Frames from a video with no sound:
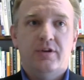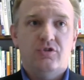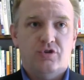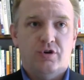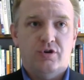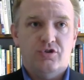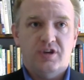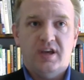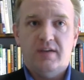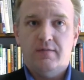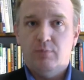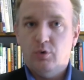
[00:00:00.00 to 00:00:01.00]
Church
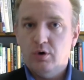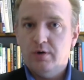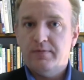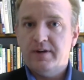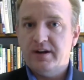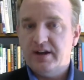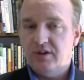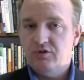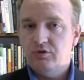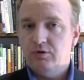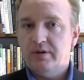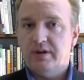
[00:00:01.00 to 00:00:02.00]
gave more
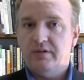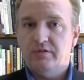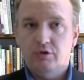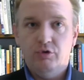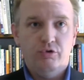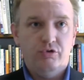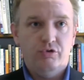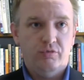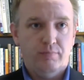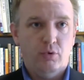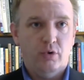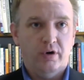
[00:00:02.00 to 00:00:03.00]
financial and social
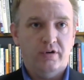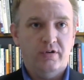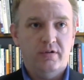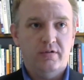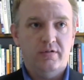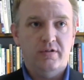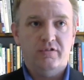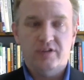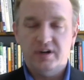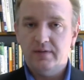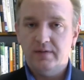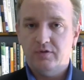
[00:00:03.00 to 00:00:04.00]
support to the
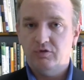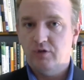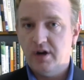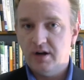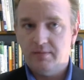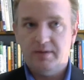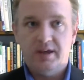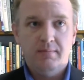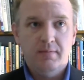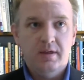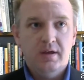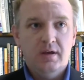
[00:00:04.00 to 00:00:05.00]
study of astronomy
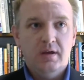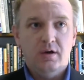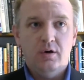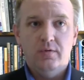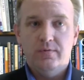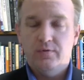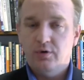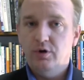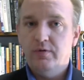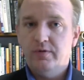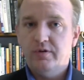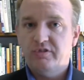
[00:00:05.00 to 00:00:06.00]
for
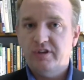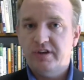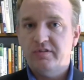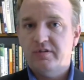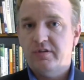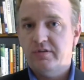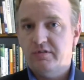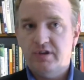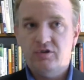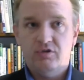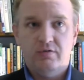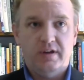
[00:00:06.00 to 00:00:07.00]
over six
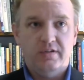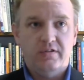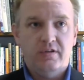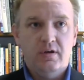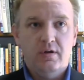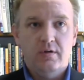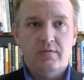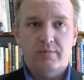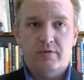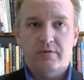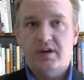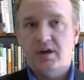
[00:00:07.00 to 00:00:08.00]
centuries, from
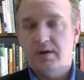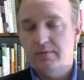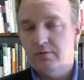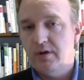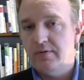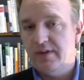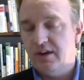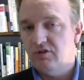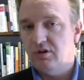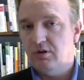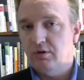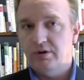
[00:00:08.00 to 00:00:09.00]
the recovery of
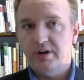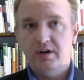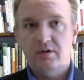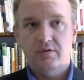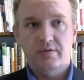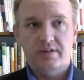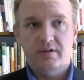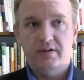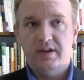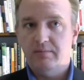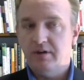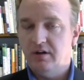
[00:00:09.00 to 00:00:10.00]
ancient learning during the
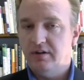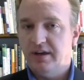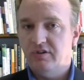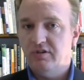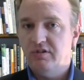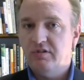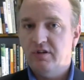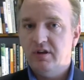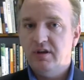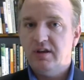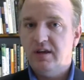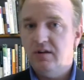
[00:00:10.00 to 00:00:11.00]
late Middle Ages
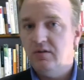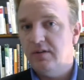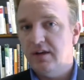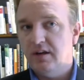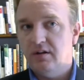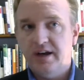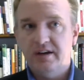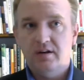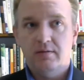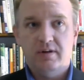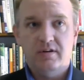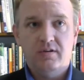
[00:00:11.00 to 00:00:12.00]
into the
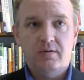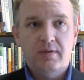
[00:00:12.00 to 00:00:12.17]
Enlightenment,